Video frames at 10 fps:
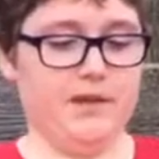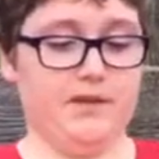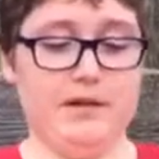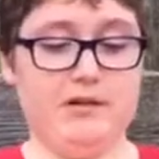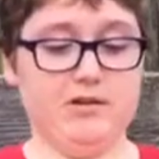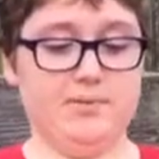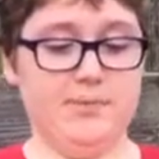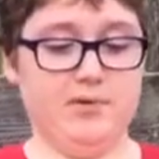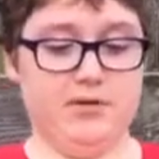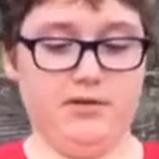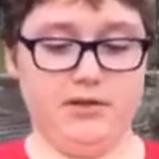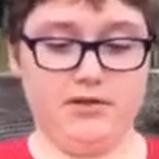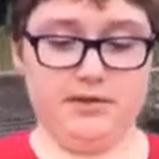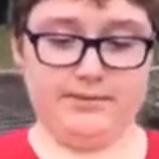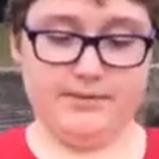The Irish people on the
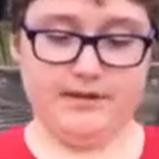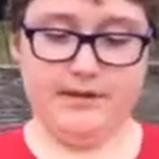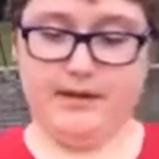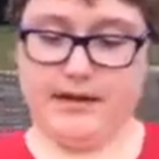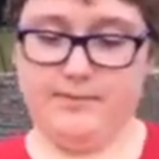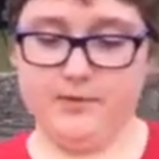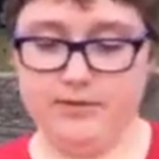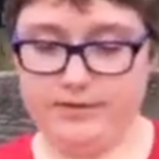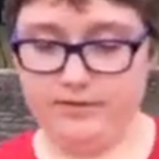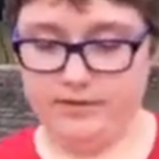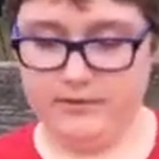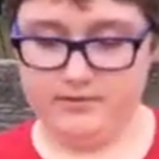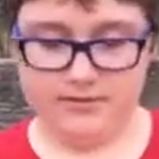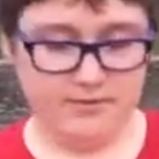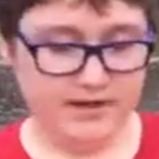ships that came straight to the
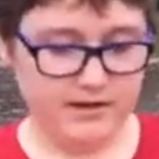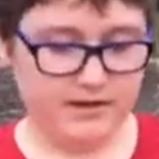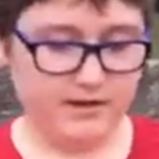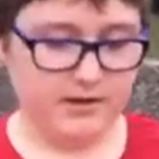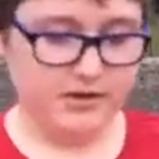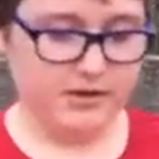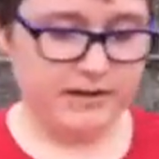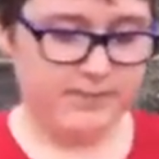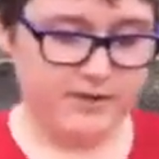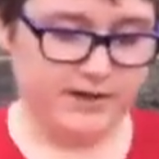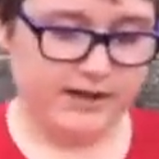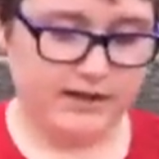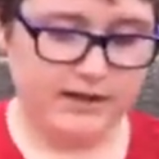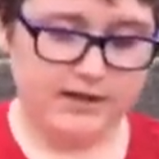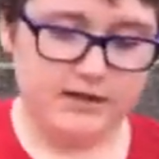U.S. were in better shape when they
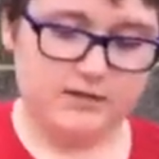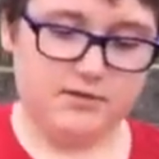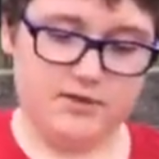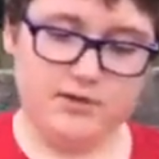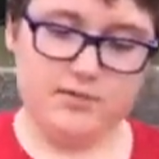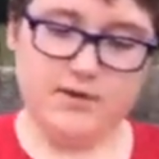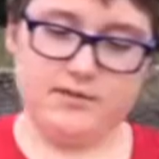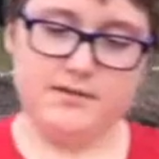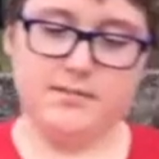got to the U.S.